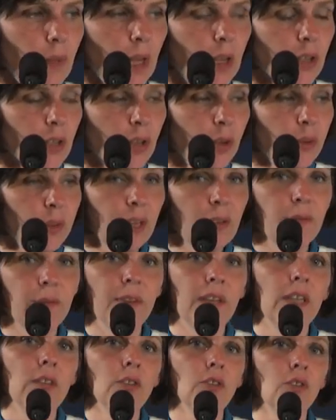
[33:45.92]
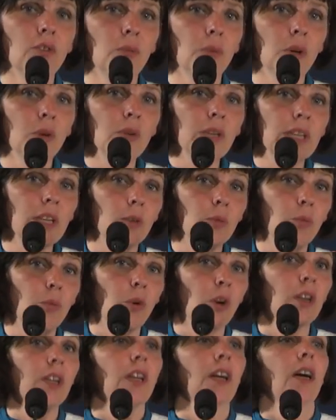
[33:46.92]
So they failed to, we only got
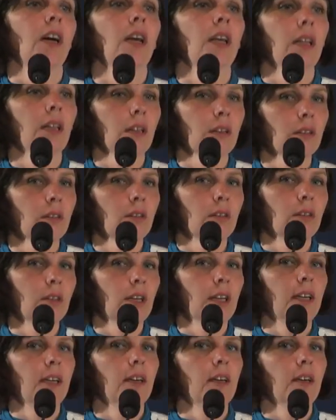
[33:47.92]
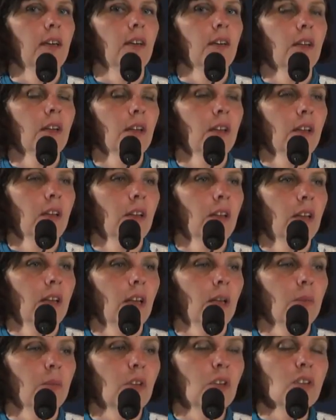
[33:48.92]
1 guy.
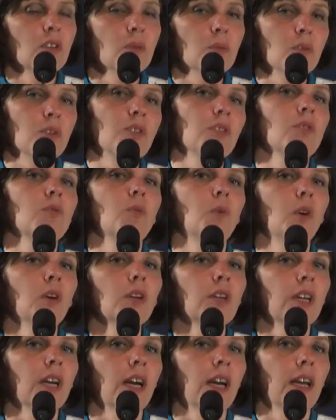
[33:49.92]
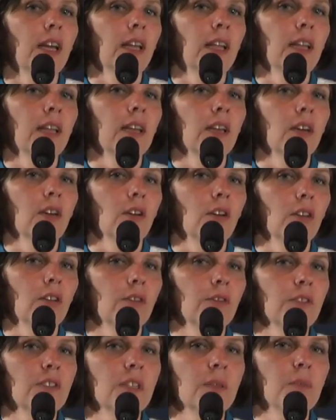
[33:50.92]
And because it was just 1 guy, he got a lot
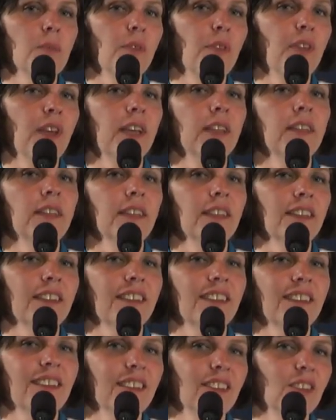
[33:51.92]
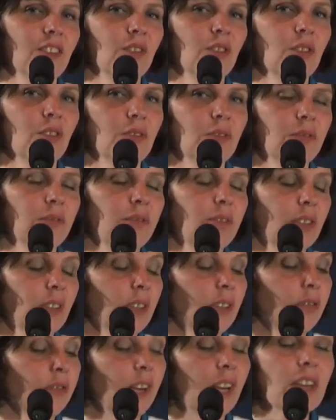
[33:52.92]
of sympathetic
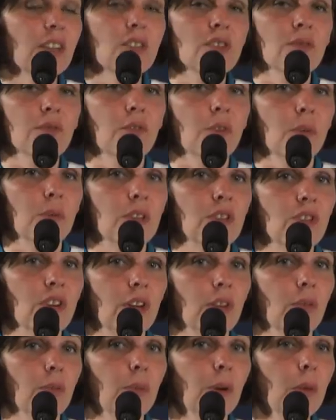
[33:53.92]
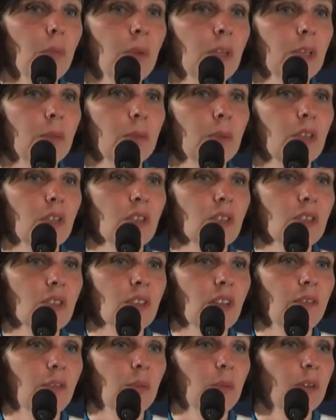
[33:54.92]
reaction from the general public,
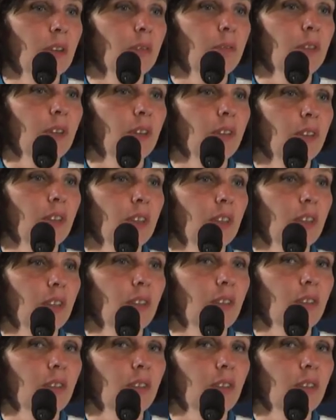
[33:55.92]
because everybody felt that,